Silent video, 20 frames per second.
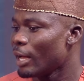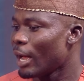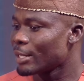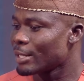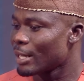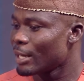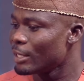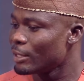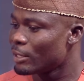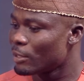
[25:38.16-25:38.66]
As
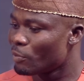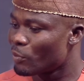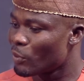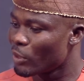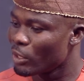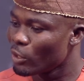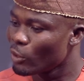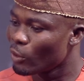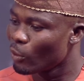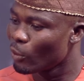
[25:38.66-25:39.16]
an
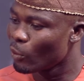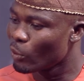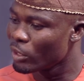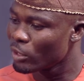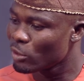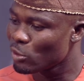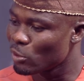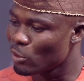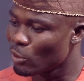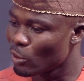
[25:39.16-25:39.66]
entrepreneur, we
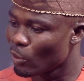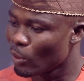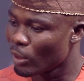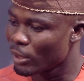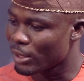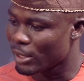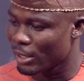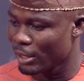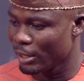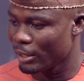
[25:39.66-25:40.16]
need to know
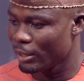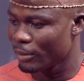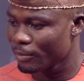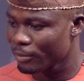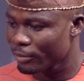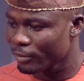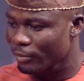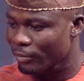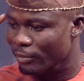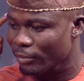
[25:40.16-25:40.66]
one thing,
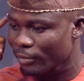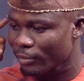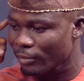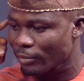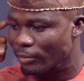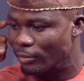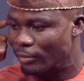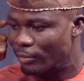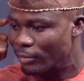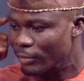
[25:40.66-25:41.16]

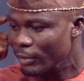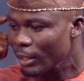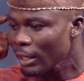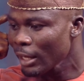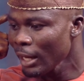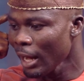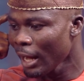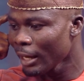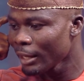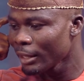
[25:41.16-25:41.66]

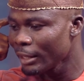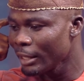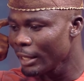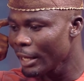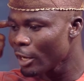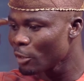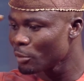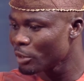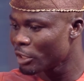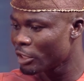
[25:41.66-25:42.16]
and it
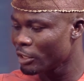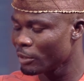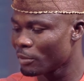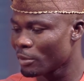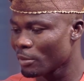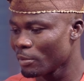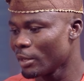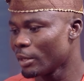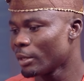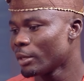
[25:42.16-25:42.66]
helped shape
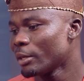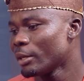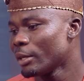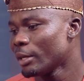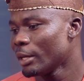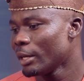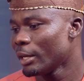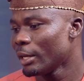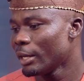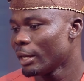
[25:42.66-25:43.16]
me.
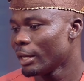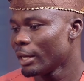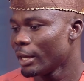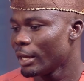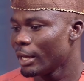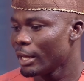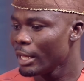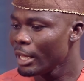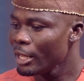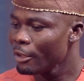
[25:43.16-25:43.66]

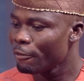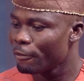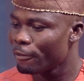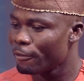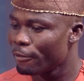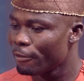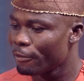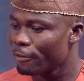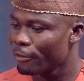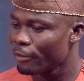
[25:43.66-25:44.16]

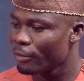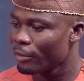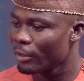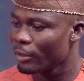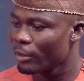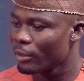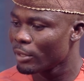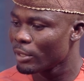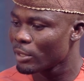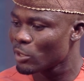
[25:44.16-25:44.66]
If
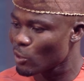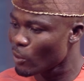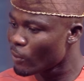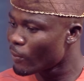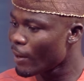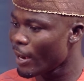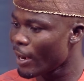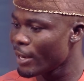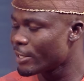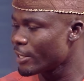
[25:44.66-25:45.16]

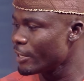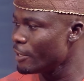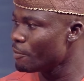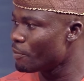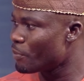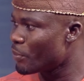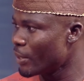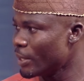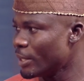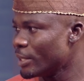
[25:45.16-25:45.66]
Sunrise
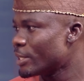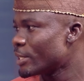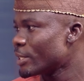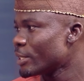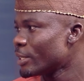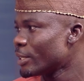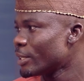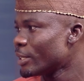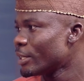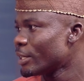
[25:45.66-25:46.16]
Imprint
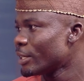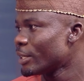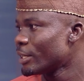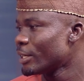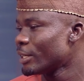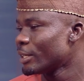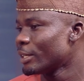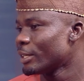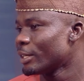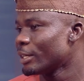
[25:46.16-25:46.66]

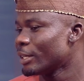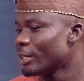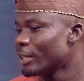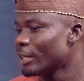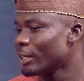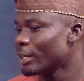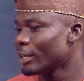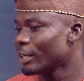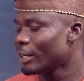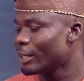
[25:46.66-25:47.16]

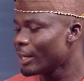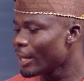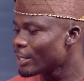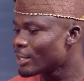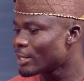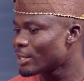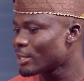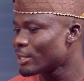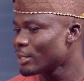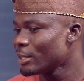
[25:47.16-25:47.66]

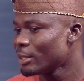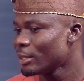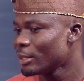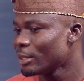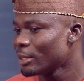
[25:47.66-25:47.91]
gets